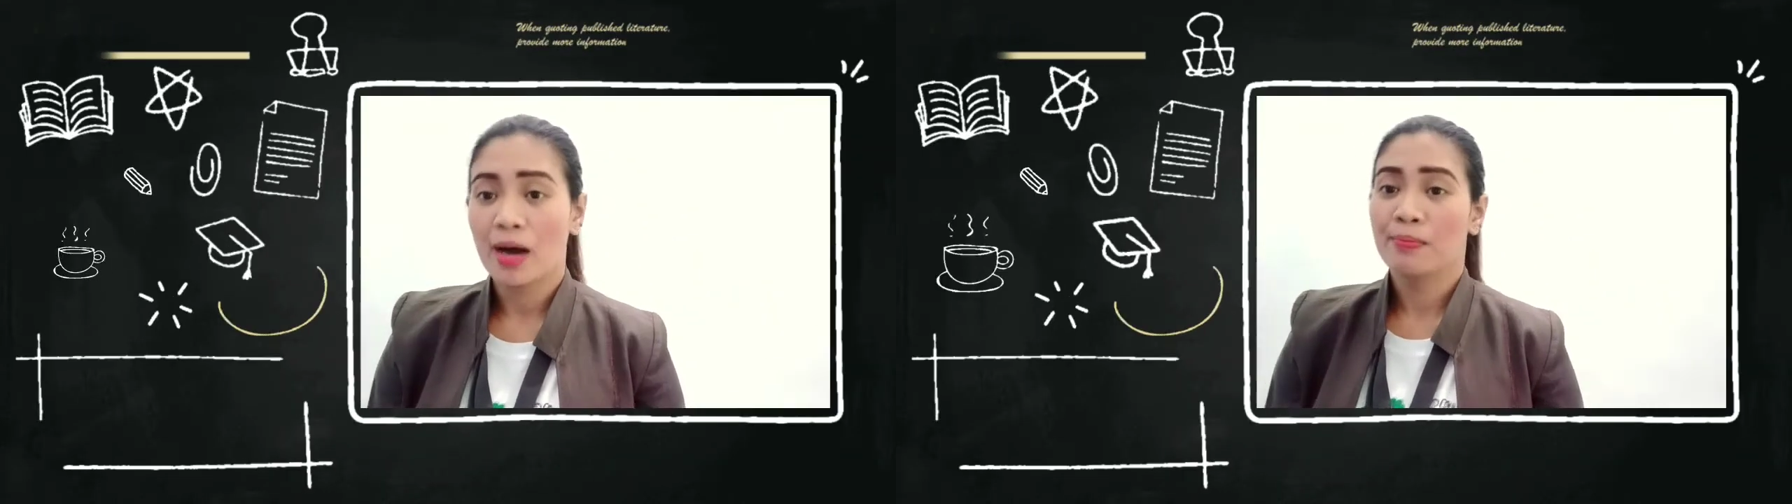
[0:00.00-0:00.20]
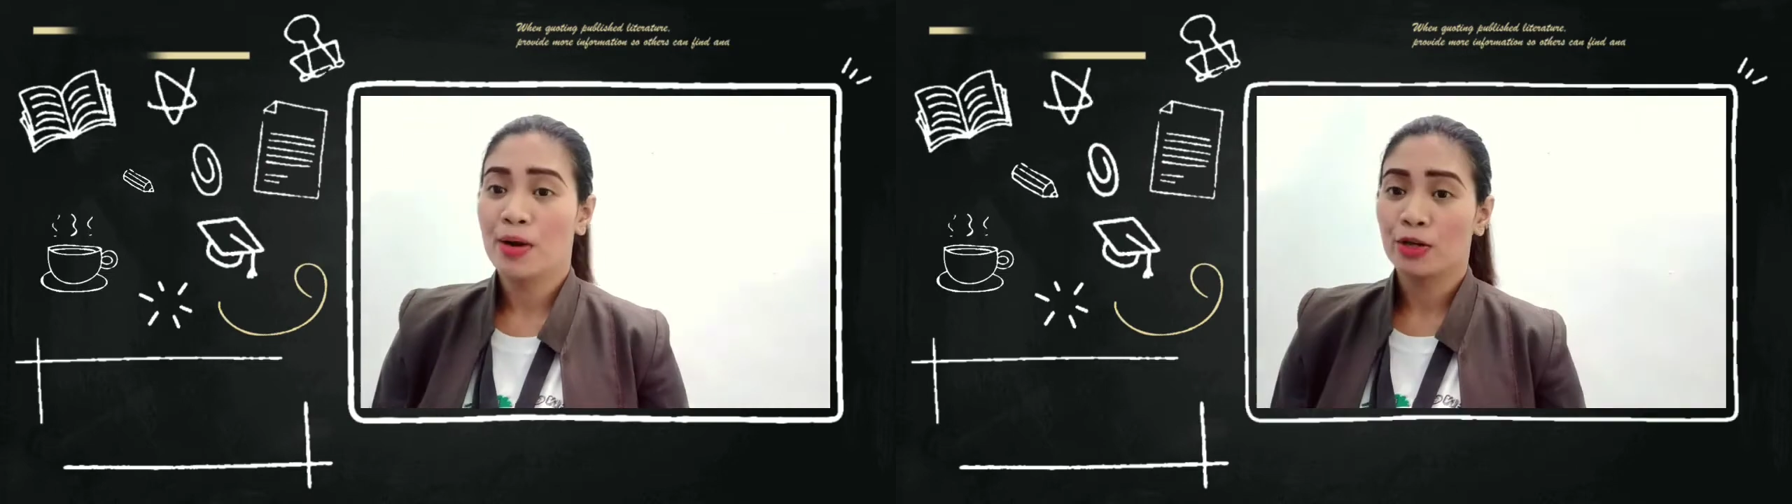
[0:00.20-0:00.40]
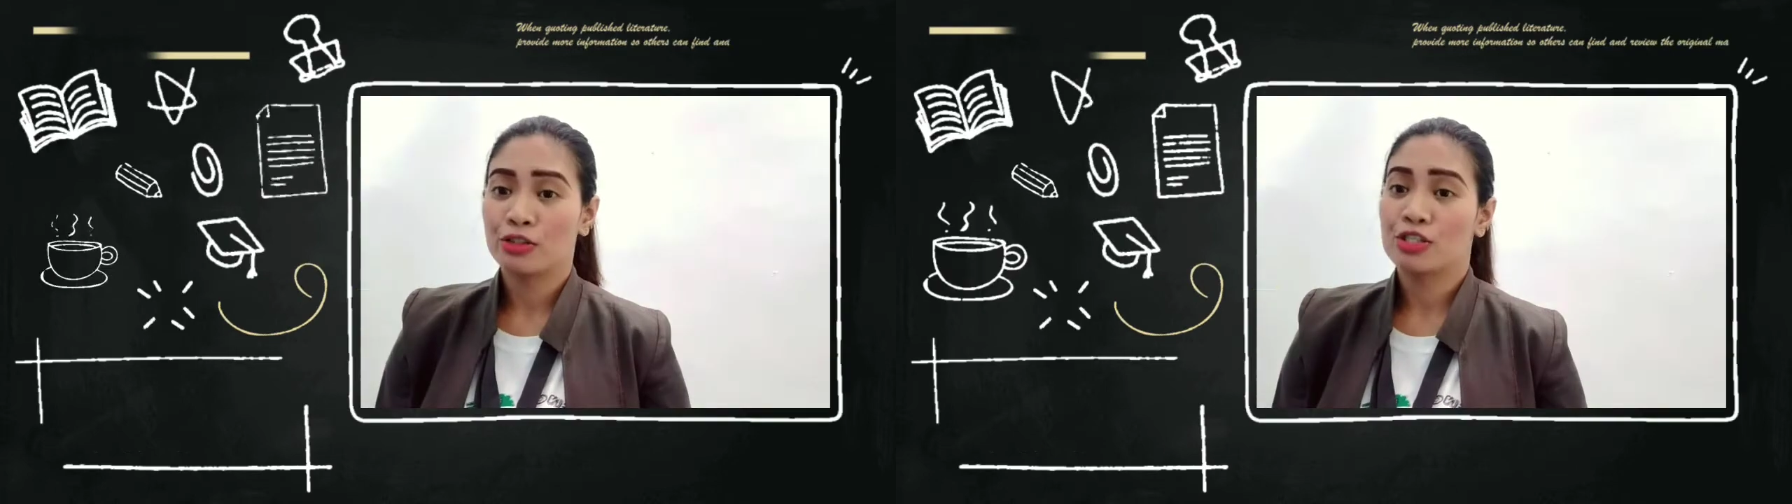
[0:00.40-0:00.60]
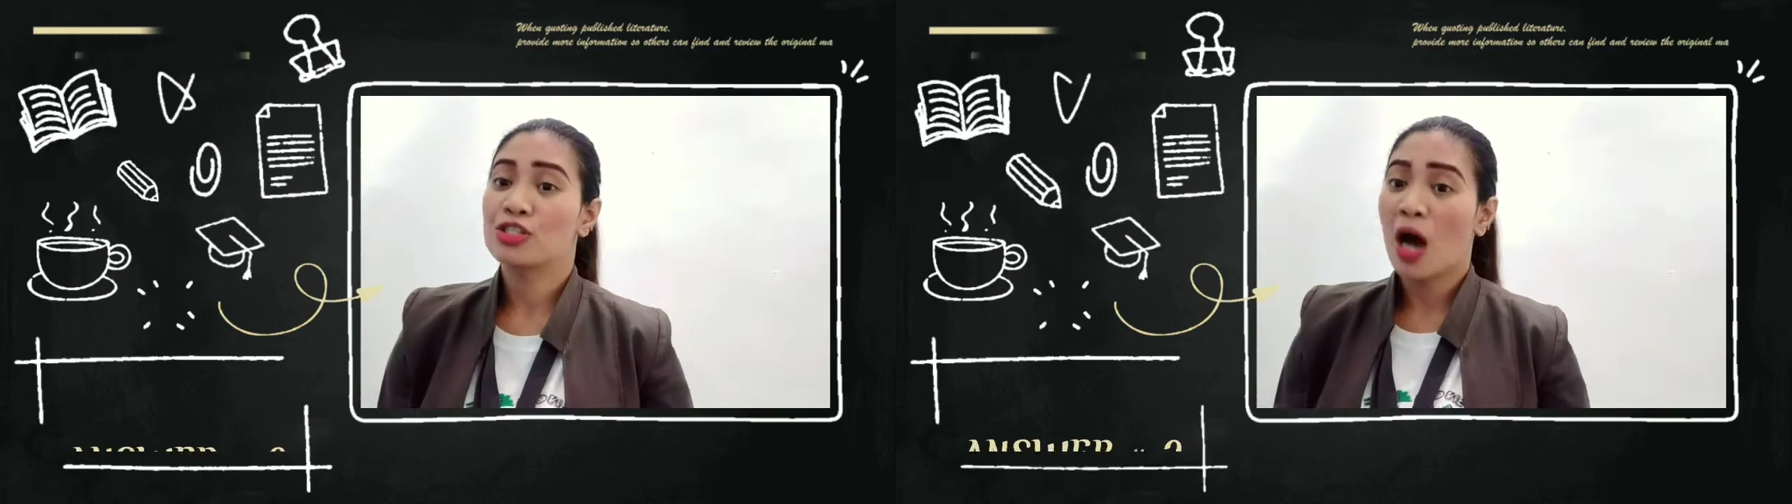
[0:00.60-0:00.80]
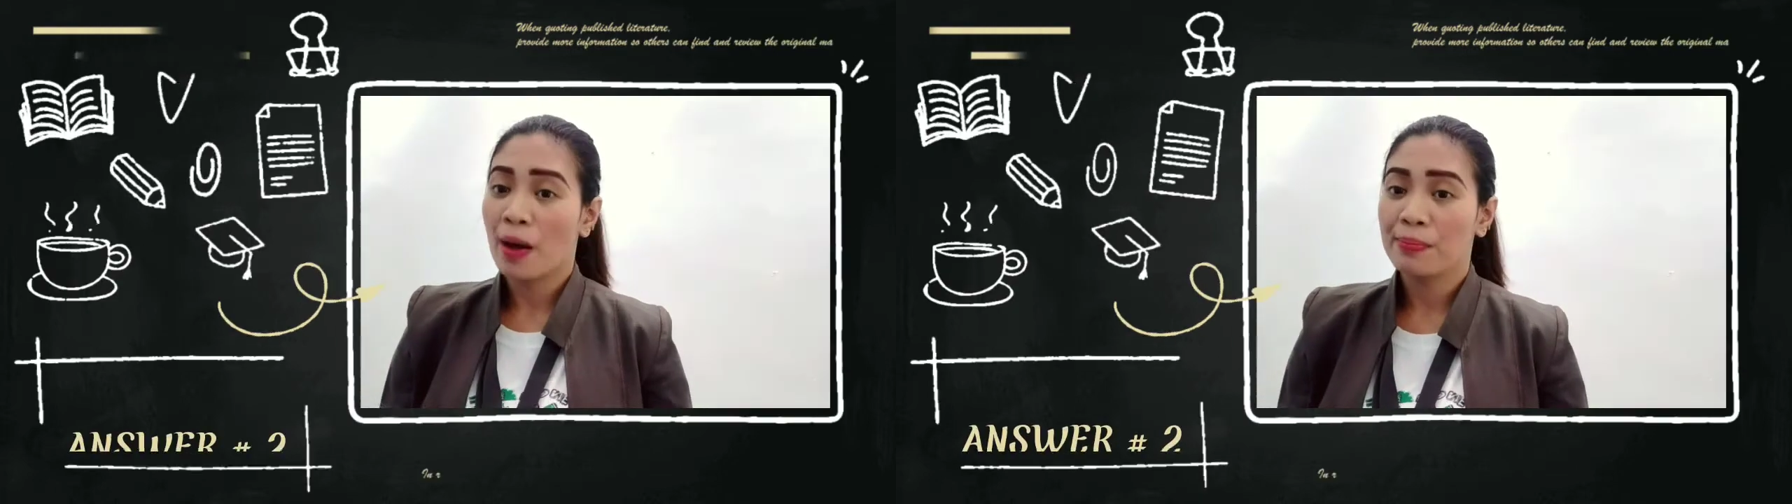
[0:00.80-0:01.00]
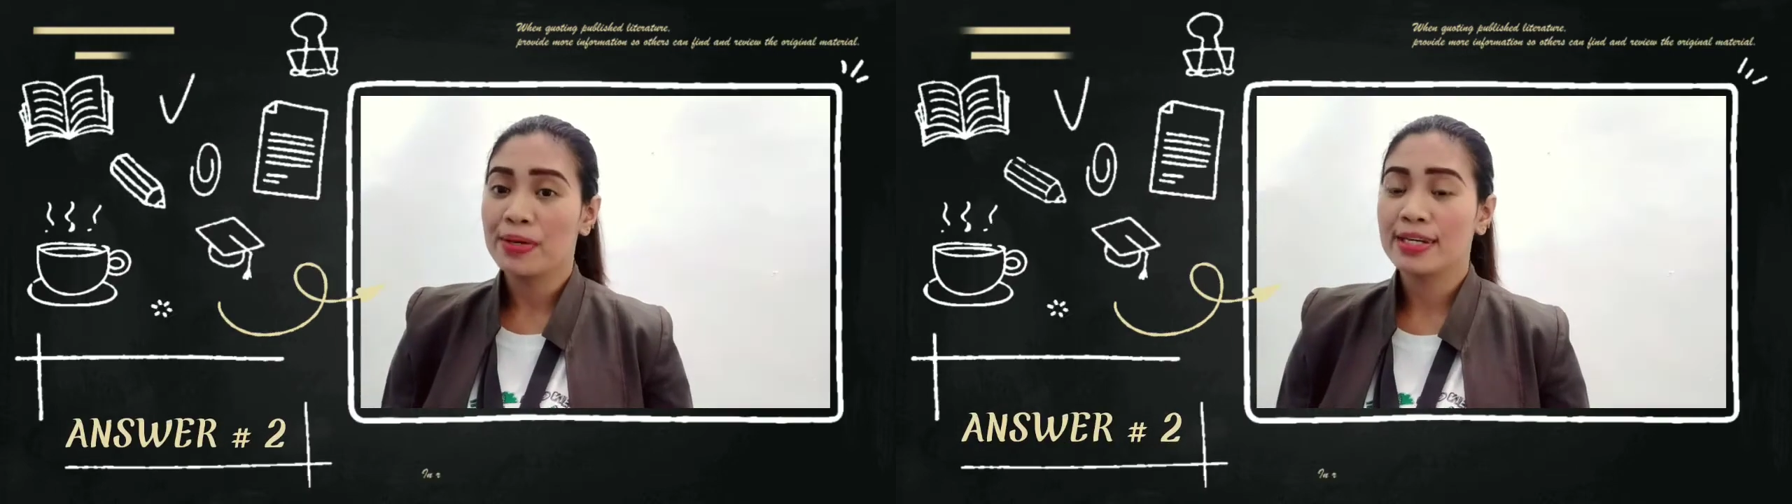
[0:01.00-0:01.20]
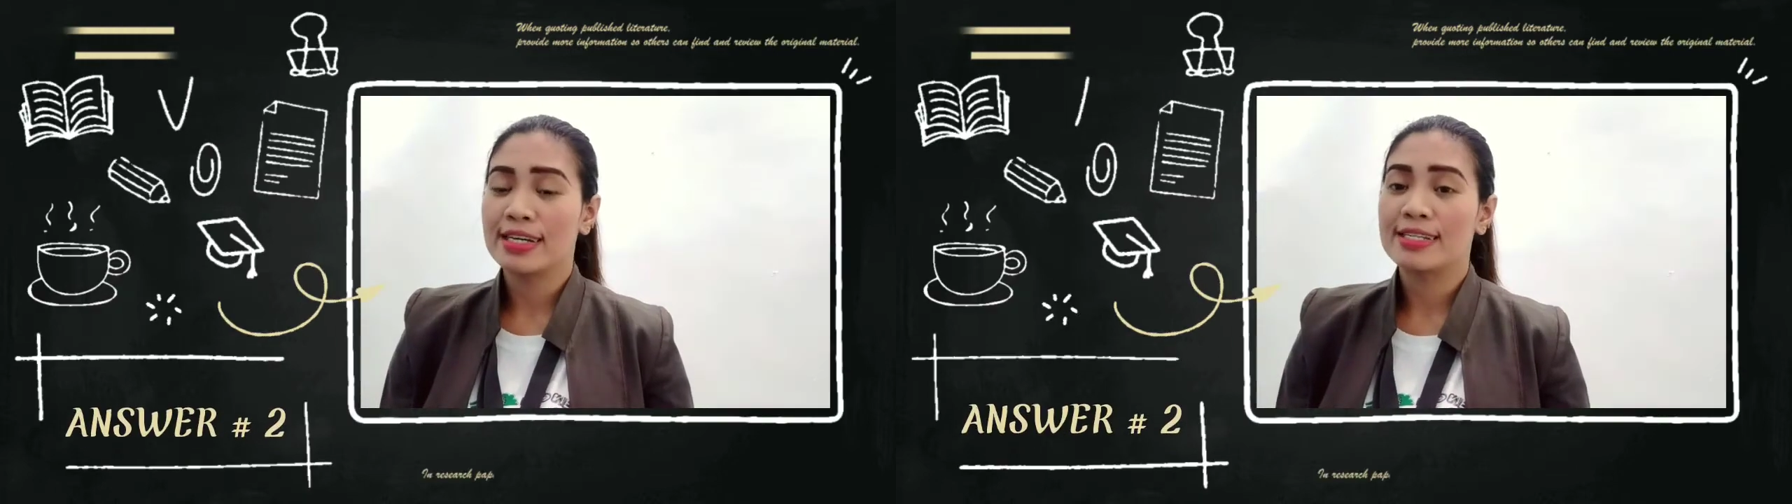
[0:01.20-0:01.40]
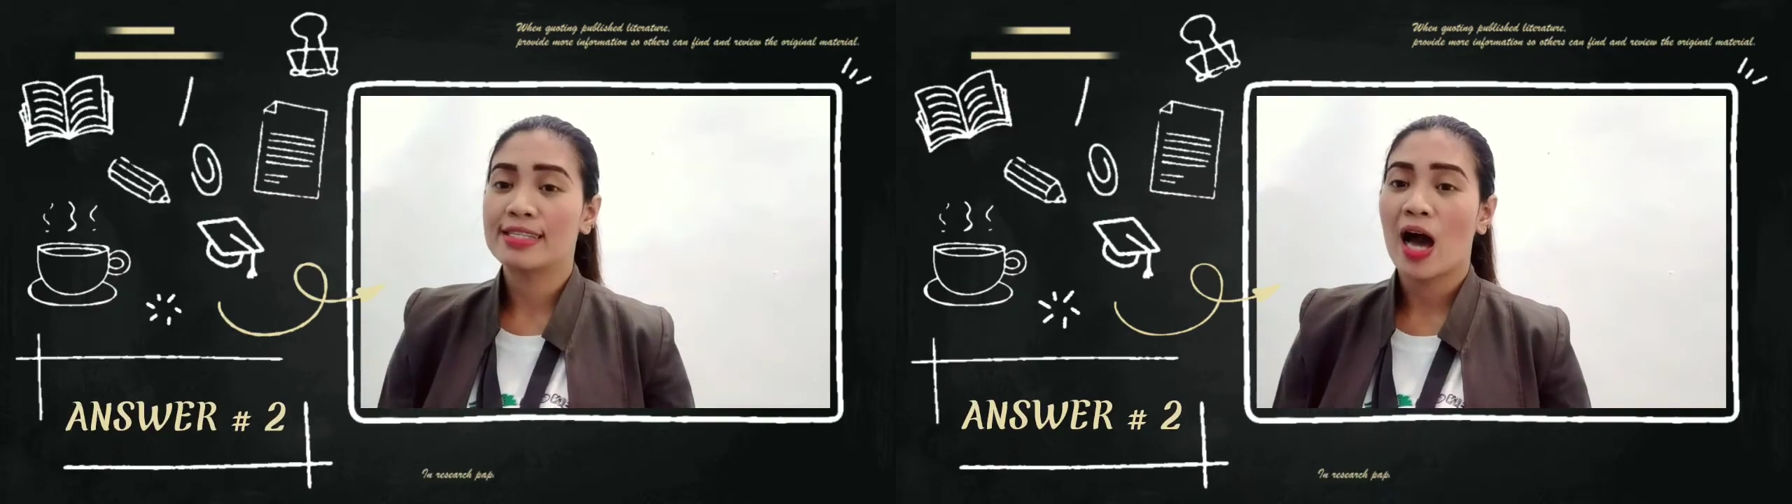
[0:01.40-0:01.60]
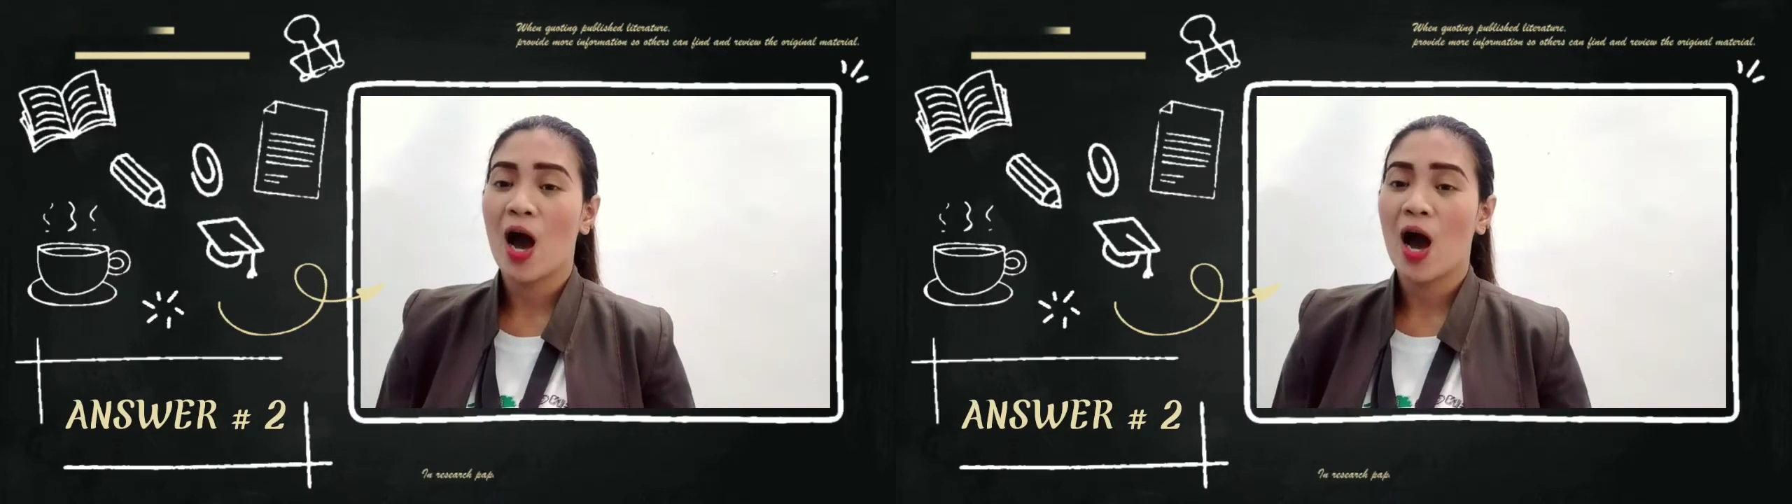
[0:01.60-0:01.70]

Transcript: about the topic is